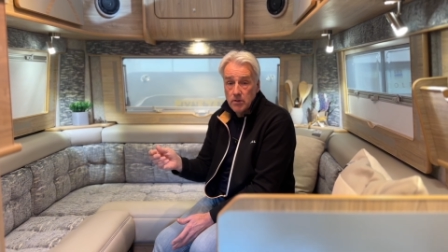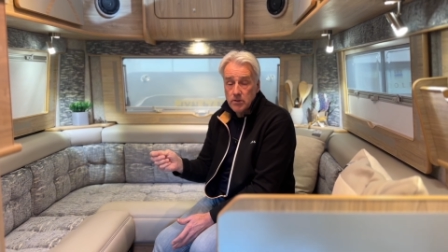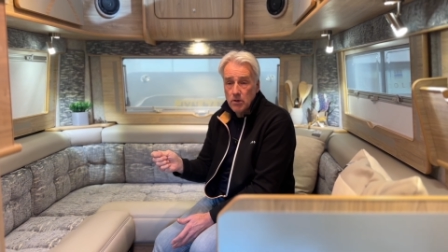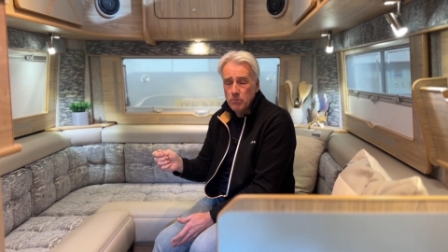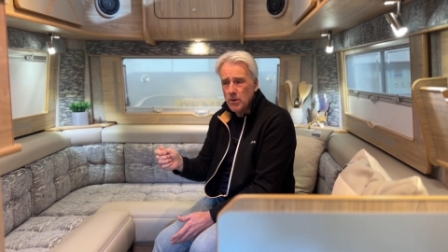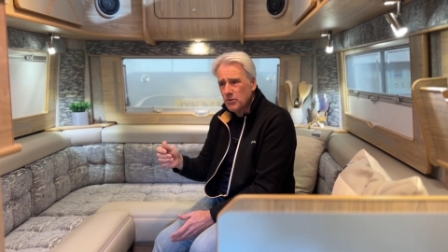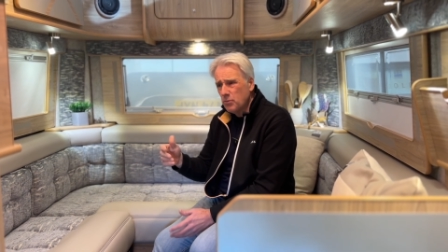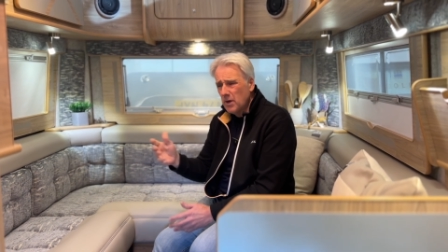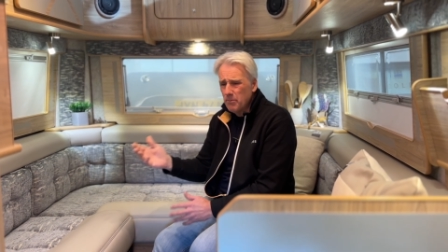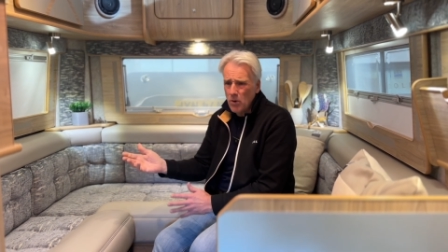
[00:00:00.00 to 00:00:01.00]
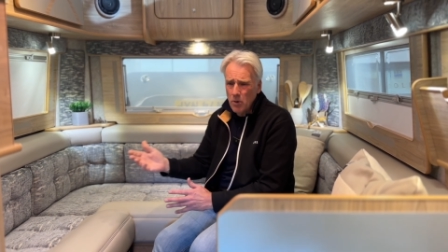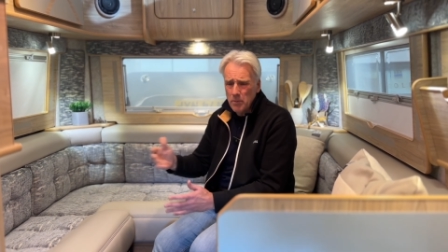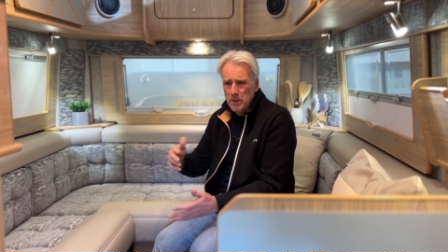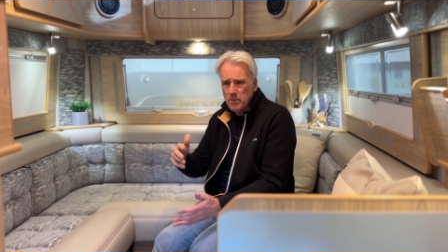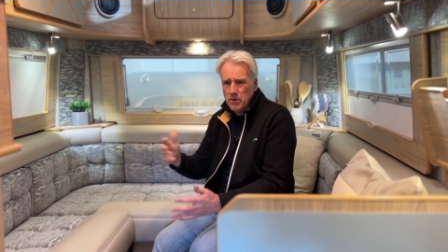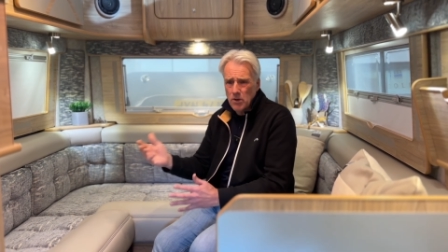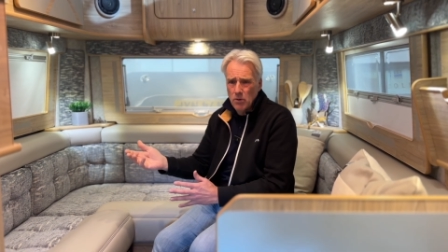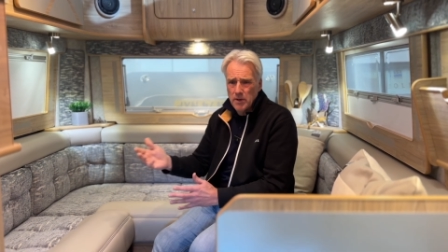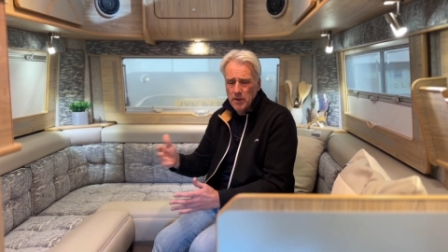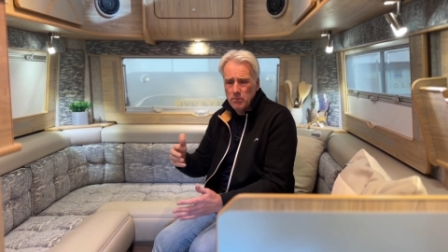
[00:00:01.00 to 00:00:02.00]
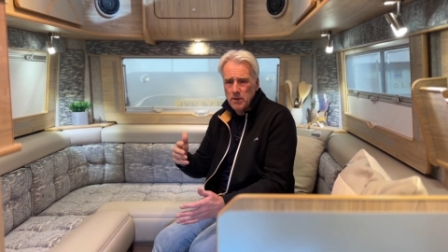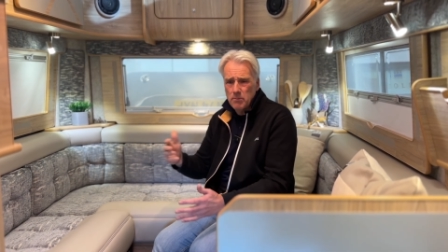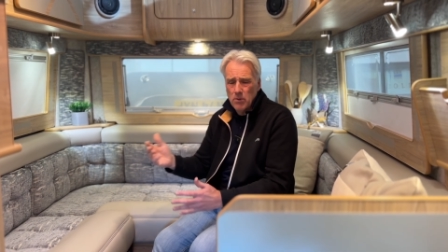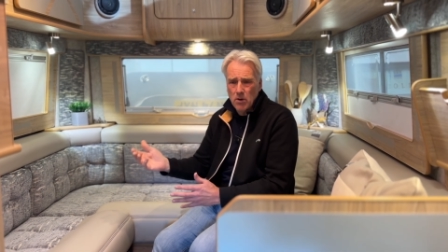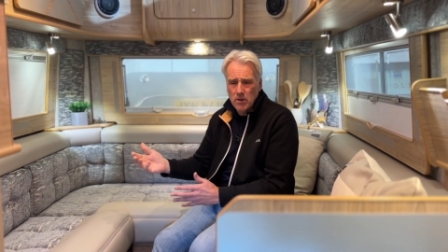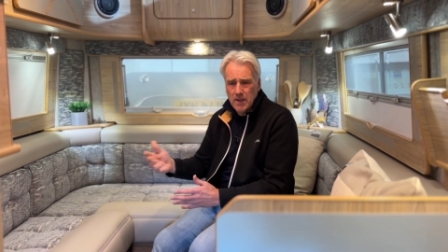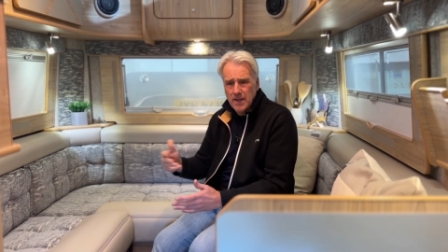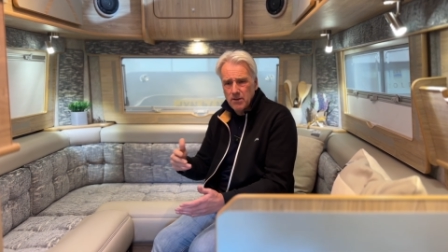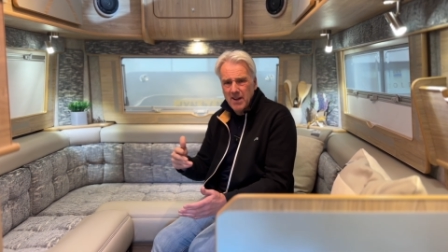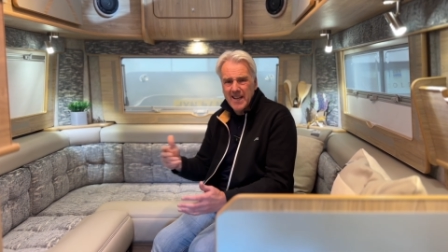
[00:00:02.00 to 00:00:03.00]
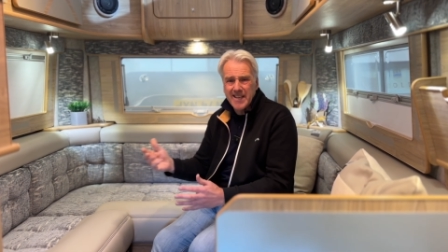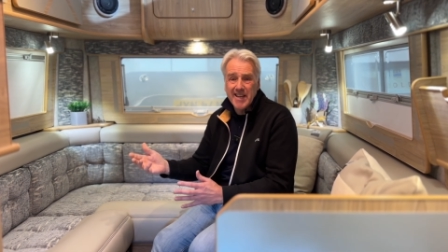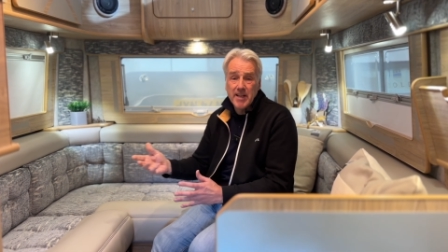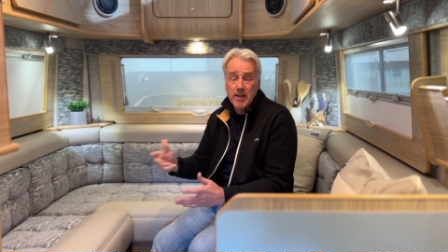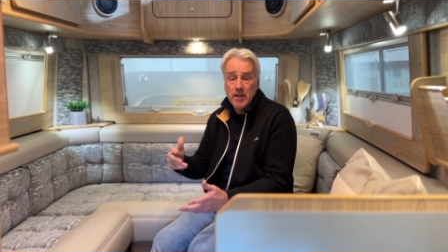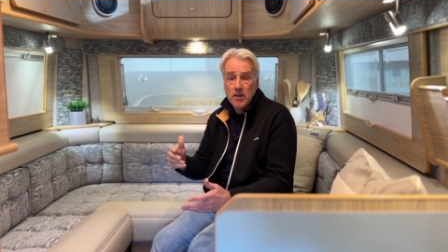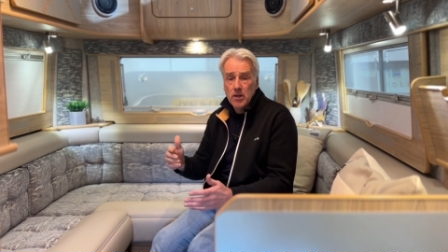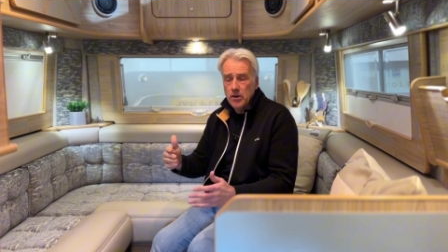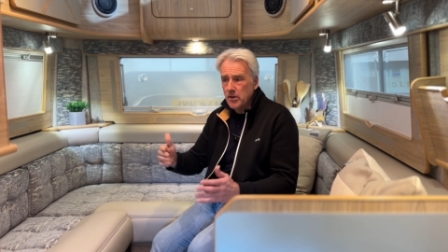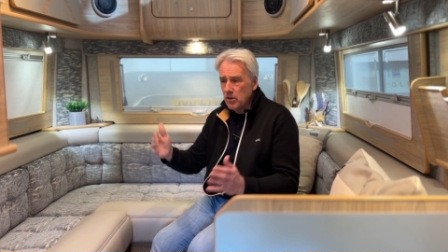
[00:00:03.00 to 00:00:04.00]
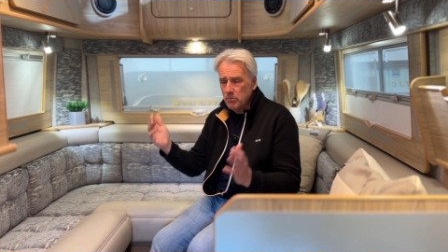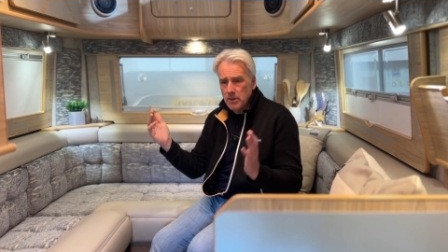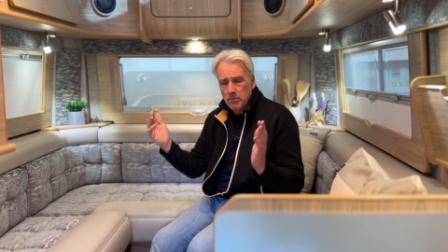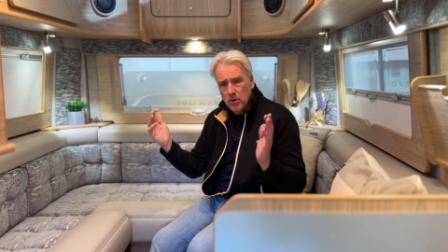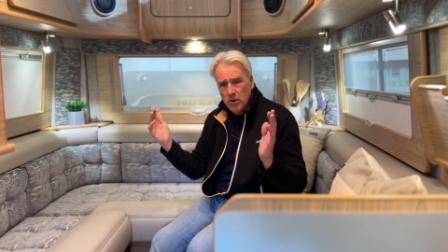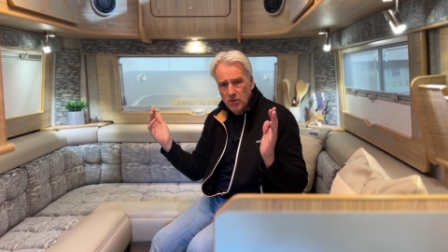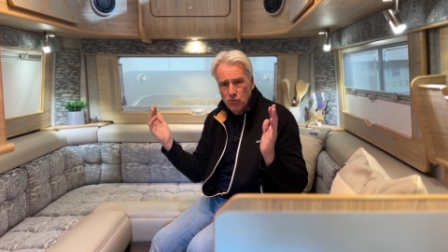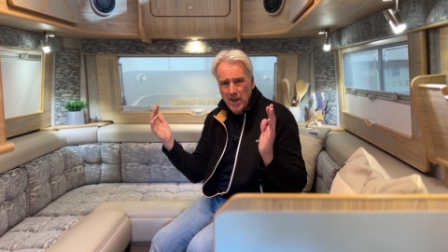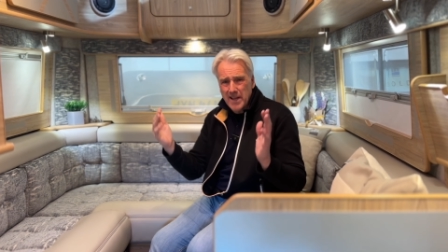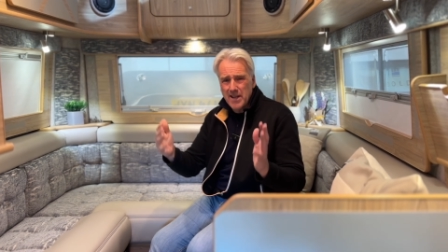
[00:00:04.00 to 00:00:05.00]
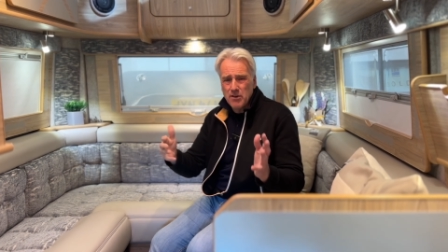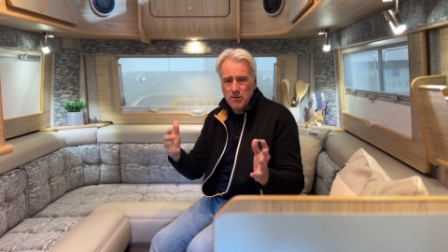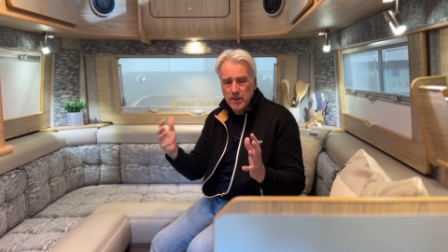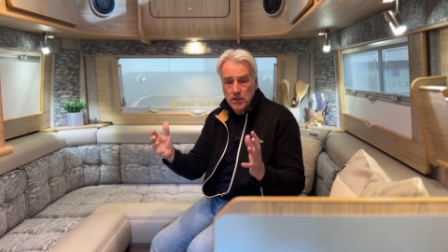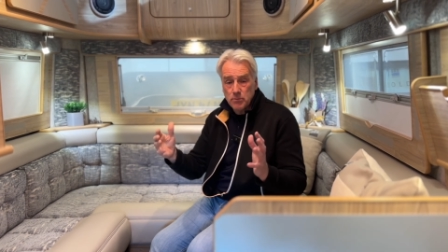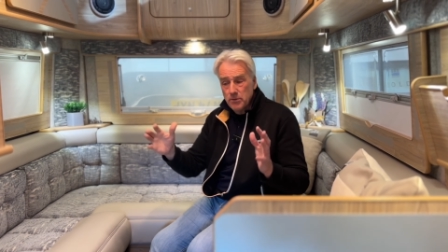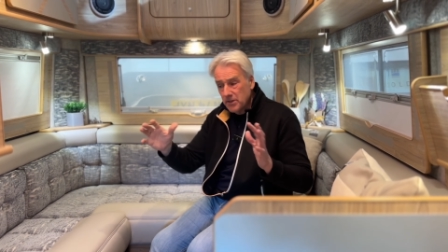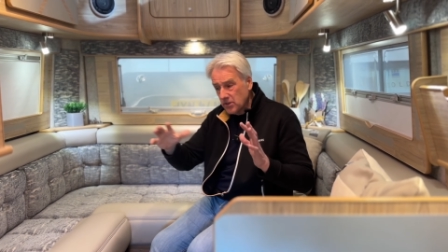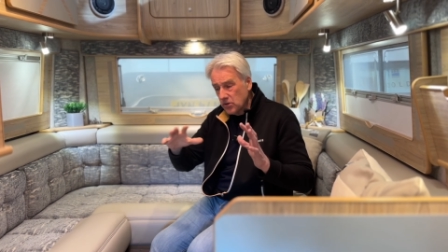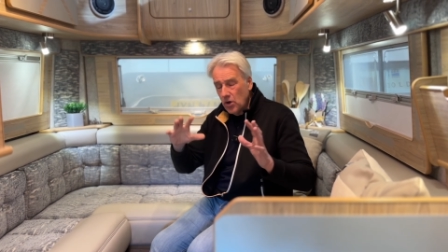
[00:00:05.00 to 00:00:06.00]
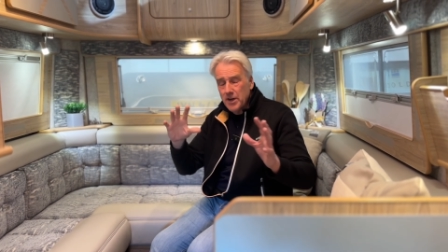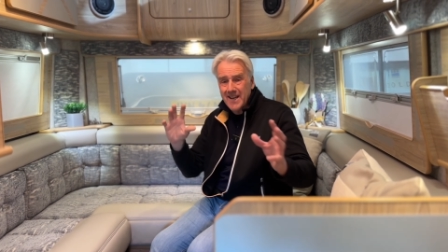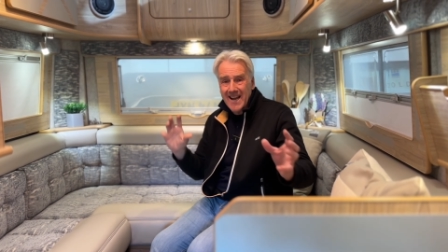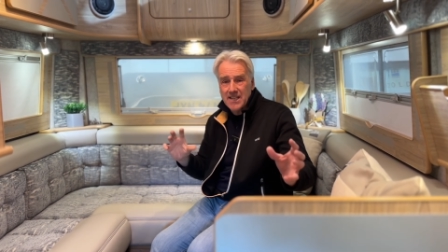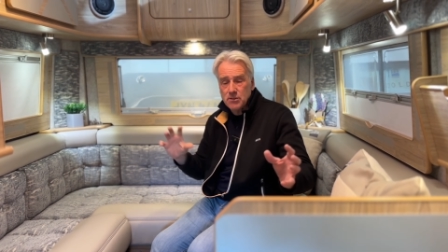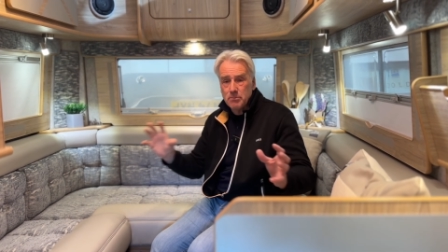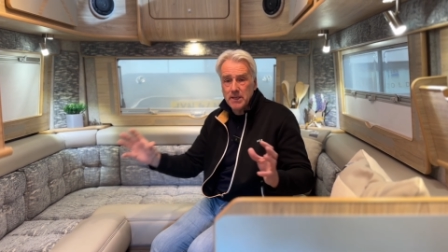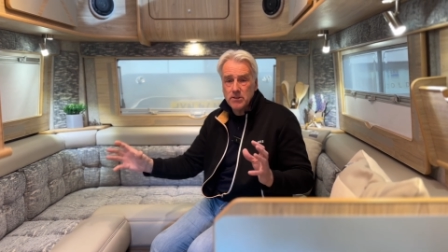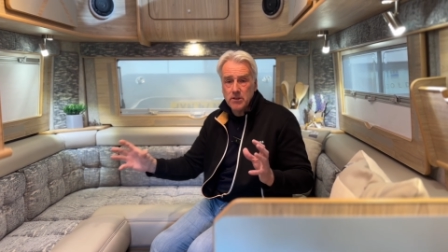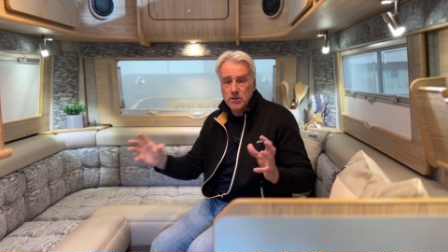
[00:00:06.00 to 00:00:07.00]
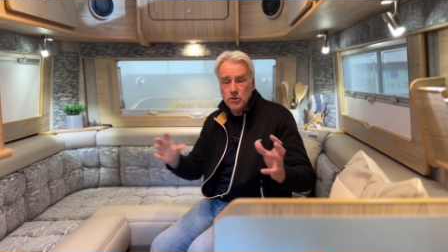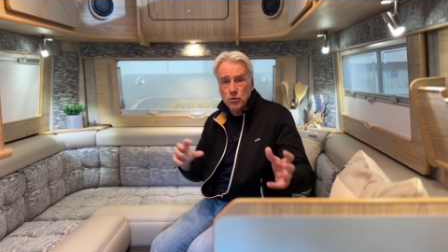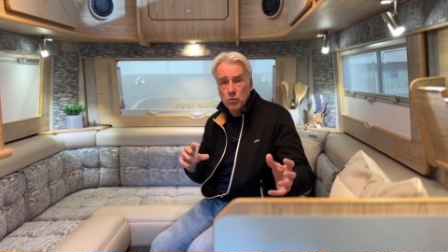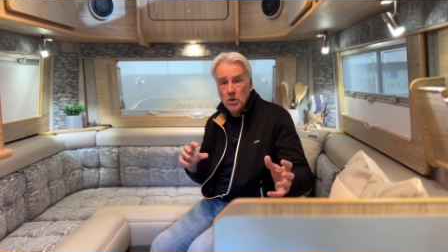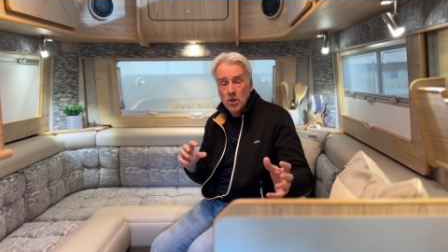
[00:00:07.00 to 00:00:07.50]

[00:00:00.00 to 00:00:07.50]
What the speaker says: so that's why more people go a little bit more kind of IKEA and a little bit more grey and things, but this has got a nice mix of the two,